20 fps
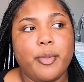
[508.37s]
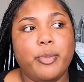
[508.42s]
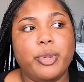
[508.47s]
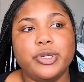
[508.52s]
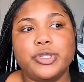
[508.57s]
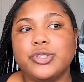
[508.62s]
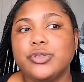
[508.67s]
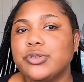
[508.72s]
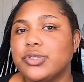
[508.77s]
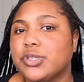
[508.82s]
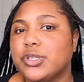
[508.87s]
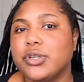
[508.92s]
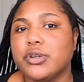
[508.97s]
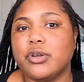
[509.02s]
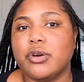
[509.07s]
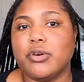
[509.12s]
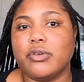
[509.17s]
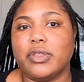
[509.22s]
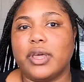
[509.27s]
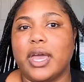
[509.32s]
But you should
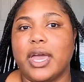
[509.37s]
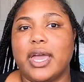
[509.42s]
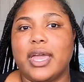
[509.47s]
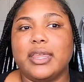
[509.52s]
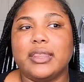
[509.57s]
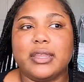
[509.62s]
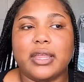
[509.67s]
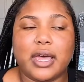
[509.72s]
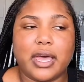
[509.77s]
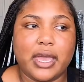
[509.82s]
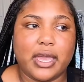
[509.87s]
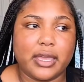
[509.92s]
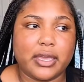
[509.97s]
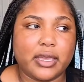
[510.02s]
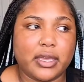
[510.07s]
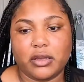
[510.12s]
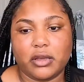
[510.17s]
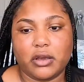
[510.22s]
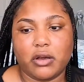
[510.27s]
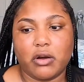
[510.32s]
know that. And
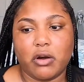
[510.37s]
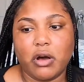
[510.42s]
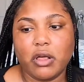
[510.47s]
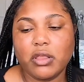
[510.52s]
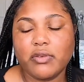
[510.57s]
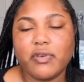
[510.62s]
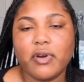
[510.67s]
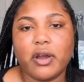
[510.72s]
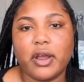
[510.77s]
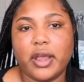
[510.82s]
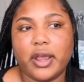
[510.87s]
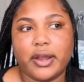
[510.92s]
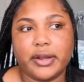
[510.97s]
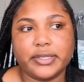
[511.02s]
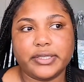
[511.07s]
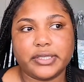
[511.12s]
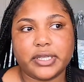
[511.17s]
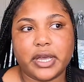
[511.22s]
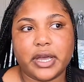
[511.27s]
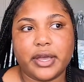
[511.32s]
like all of our
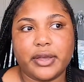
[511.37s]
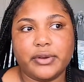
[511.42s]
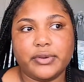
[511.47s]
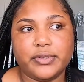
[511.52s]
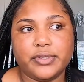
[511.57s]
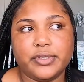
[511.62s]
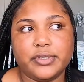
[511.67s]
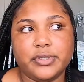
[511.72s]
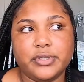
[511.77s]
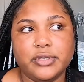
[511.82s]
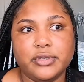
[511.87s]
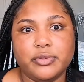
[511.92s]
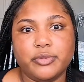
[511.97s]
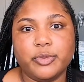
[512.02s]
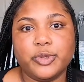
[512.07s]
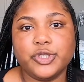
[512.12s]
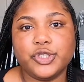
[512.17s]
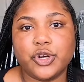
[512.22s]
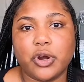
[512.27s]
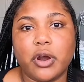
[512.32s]
hairstyles,
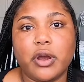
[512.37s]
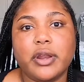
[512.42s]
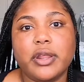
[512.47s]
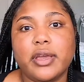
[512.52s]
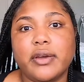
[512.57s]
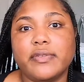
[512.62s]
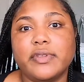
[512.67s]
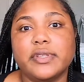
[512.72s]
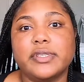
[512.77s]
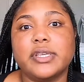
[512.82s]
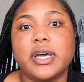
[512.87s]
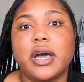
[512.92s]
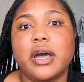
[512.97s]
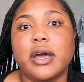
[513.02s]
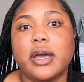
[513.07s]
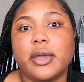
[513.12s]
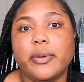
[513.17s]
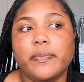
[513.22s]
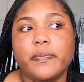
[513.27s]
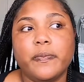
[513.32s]
majority of the
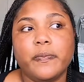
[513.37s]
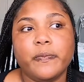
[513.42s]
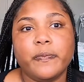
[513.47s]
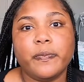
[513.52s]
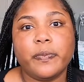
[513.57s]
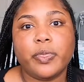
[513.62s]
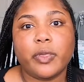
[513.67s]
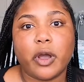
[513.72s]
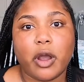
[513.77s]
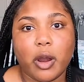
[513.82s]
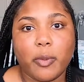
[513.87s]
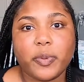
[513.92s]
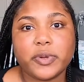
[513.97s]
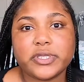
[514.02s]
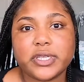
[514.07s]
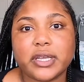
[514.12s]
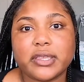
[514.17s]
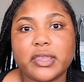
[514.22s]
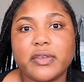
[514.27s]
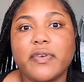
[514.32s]
time, are
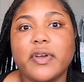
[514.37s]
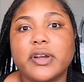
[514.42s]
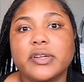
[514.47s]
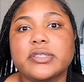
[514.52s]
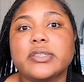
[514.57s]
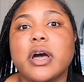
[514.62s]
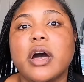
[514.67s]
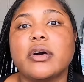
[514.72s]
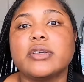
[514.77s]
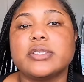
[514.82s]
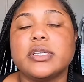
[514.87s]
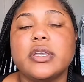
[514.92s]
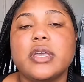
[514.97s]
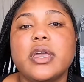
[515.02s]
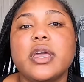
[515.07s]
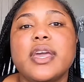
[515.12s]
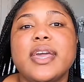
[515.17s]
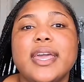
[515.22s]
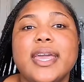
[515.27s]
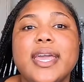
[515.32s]
protective hairstyles.
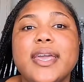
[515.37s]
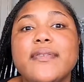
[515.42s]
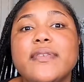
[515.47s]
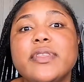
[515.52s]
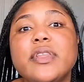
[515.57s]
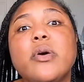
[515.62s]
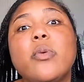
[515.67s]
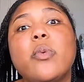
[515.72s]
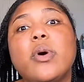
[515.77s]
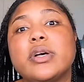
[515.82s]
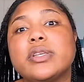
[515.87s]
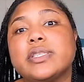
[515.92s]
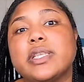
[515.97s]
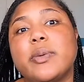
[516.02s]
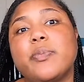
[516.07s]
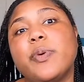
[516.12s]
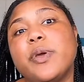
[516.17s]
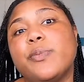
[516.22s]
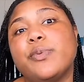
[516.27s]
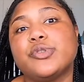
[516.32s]
Even the ones
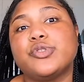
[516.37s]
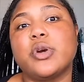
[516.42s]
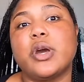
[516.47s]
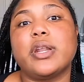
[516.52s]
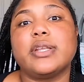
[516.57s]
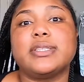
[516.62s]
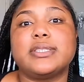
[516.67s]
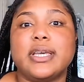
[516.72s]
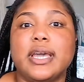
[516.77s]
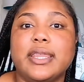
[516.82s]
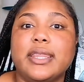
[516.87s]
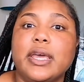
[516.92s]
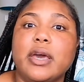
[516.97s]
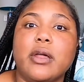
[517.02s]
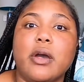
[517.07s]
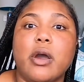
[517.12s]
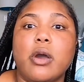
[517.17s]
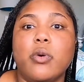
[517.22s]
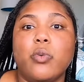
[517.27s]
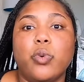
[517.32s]
that people try to say
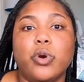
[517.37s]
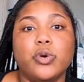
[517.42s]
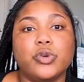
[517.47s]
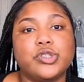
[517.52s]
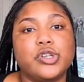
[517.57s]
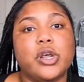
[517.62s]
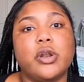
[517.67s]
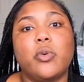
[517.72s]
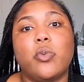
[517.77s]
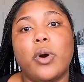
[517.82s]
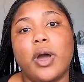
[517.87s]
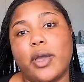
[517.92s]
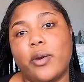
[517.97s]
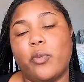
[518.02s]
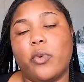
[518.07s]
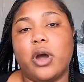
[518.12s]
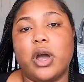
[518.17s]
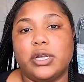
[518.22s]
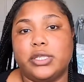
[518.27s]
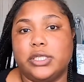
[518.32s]
that we're trying to
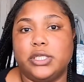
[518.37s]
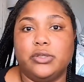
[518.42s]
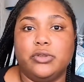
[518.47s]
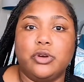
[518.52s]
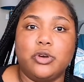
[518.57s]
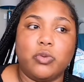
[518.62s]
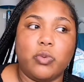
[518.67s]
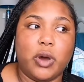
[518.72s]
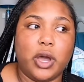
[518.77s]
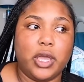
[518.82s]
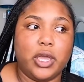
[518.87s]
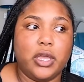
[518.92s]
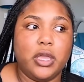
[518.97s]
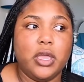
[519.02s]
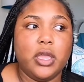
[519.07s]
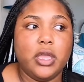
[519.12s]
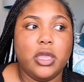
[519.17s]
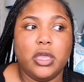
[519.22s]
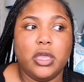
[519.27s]
whitewash and look white.